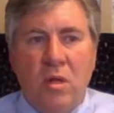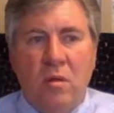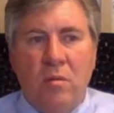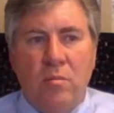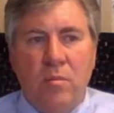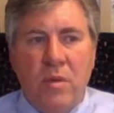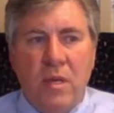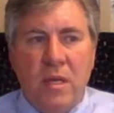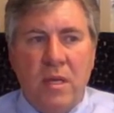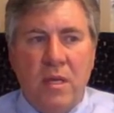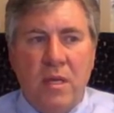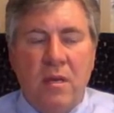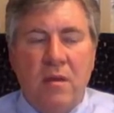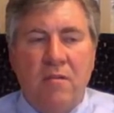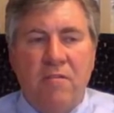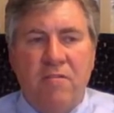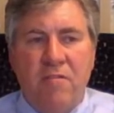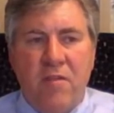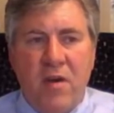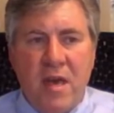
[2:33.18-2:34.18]
will
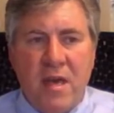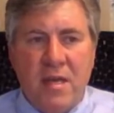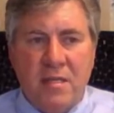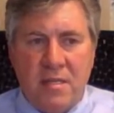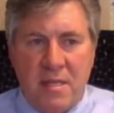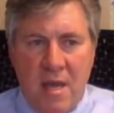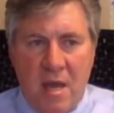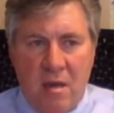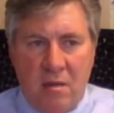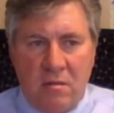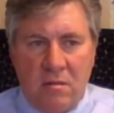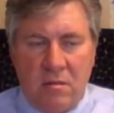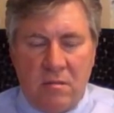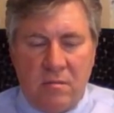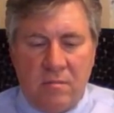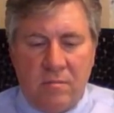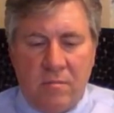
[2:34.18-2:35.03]
be phased out.